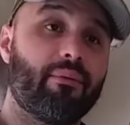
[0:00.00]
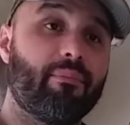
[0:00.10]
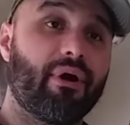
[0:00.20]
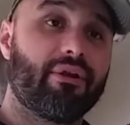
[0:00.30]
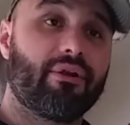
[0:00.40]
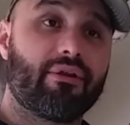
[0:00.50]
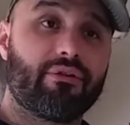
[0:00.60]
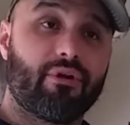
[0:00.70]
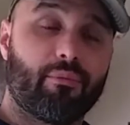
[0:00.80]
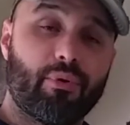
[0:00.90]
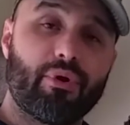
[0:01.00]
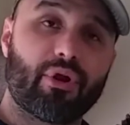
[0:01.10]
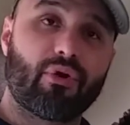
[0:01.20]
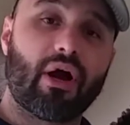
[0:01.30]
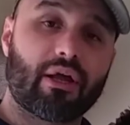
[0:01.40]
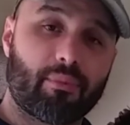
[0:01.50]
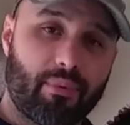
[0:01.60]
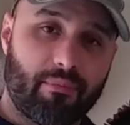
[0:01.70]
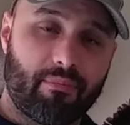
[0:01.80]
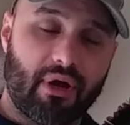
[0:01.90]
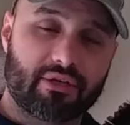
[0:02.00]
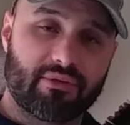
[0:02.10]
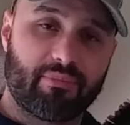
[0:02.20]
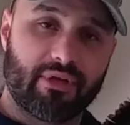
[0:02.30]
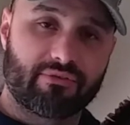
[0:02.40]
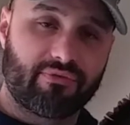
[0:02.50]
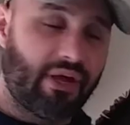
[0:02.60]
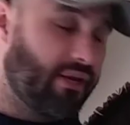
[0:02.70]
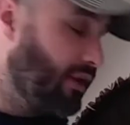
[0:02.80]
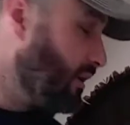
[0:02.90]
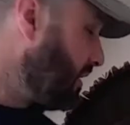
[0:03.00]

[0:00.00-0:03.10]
But they're Boone and Crockett bucks in Pennsylvania.